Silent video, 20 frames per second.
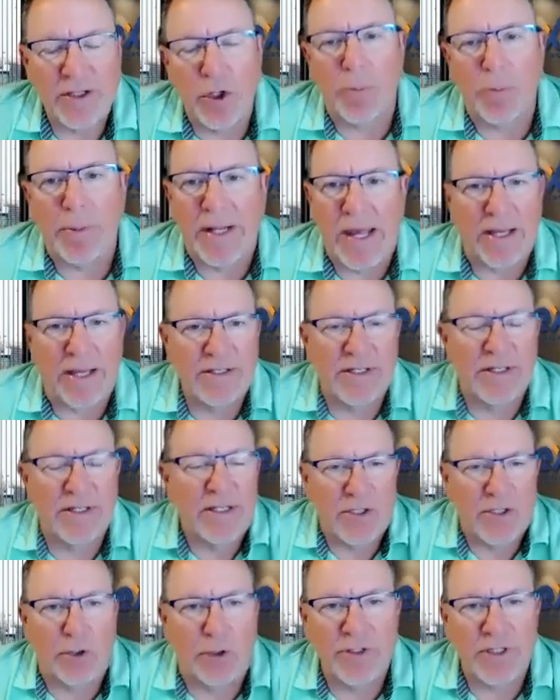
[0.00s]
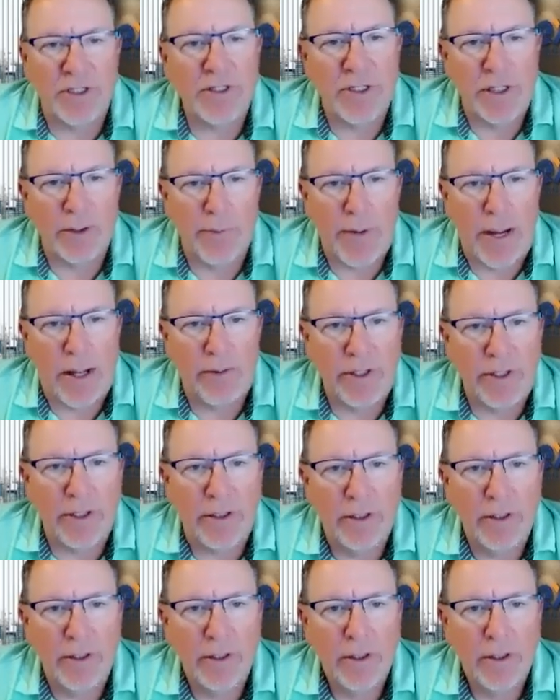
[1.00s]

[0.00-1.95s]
Nobody has any certainty around it.